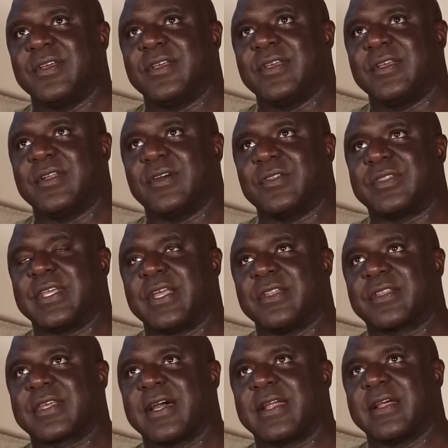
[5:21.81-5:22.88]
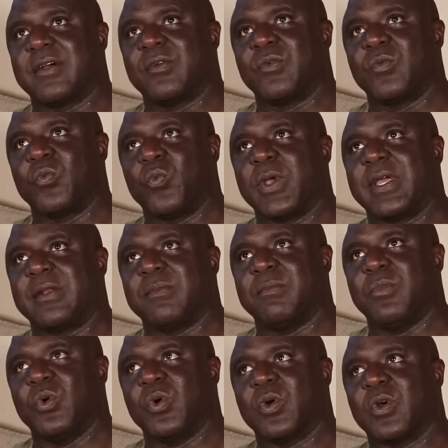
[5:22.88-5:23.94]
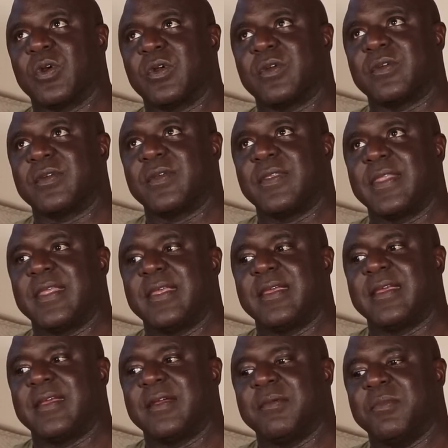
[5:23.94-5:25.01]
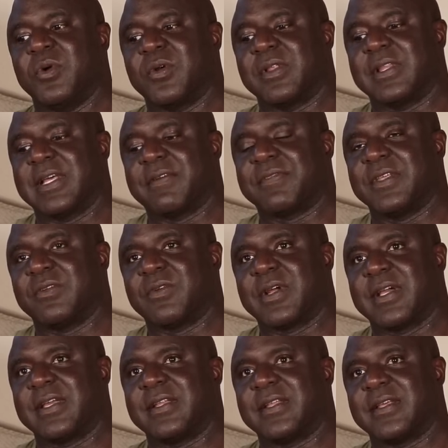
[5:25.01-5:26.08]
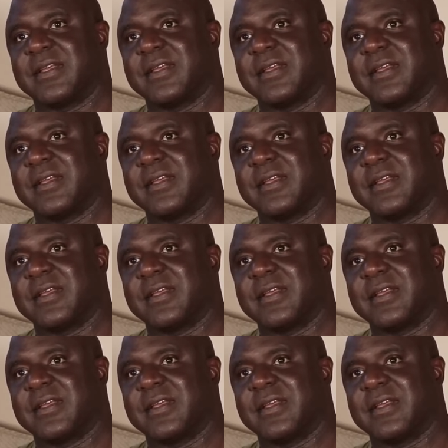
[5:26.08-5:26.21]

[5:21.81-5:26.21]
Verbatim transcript: you know, things kind of went more, more left and right.